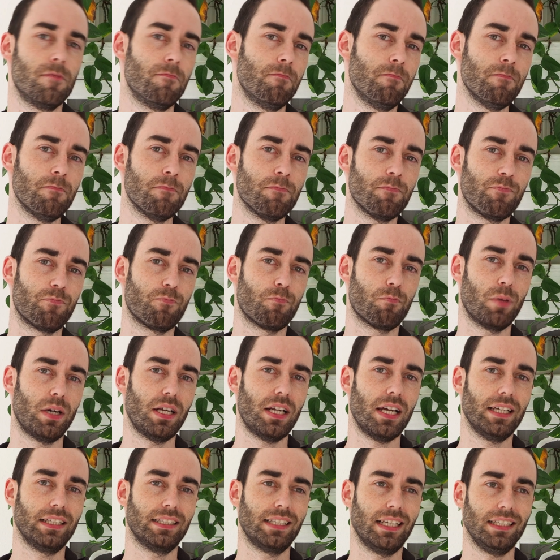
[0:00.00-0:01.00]
Hmm, but
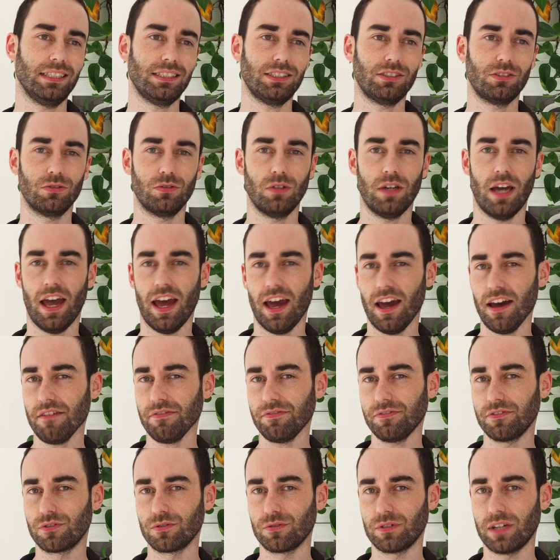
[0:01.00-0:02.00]
I guess you
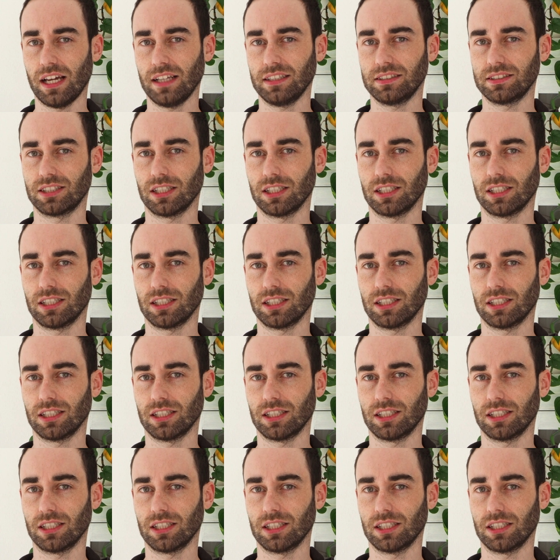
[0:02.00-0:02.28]
have to get